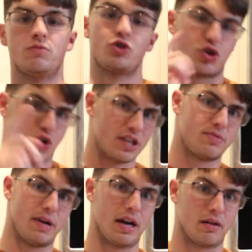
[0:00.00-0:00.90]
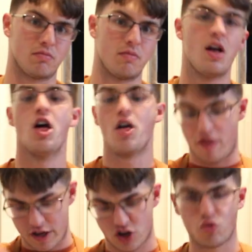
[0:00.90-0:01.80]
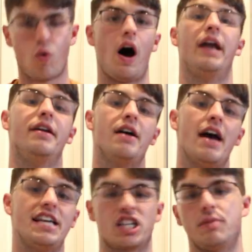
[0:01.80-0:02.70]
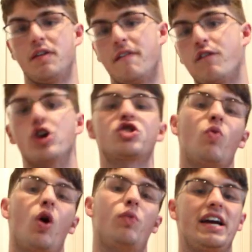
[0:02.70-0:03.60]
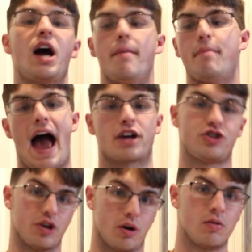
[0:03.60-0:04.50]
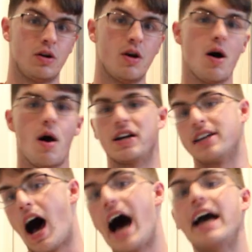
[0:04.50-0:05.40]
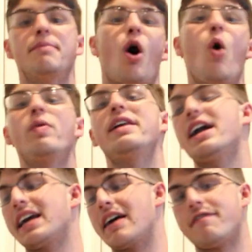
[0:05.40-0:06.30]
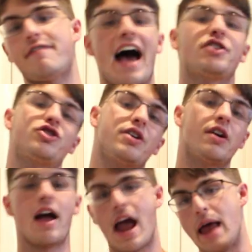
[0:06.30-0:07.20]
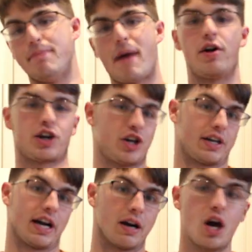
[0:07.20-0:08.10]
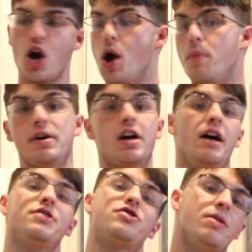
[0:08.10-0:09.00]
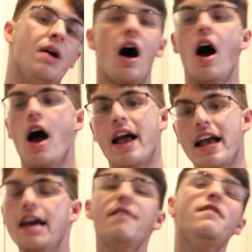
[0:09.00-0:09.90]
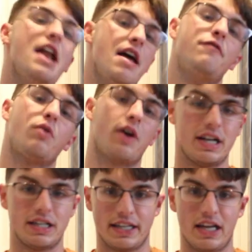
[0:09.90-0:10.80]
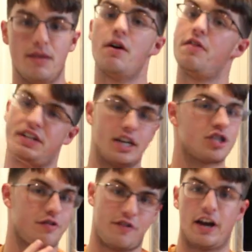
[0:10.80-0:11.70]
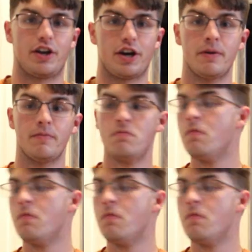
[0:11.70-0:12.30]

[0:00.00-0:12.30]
trust me, this one is gonna be the first one we come back to. Because I am only gonna get faster and better at cooking. Because even if we're gonna deem the dish a failure,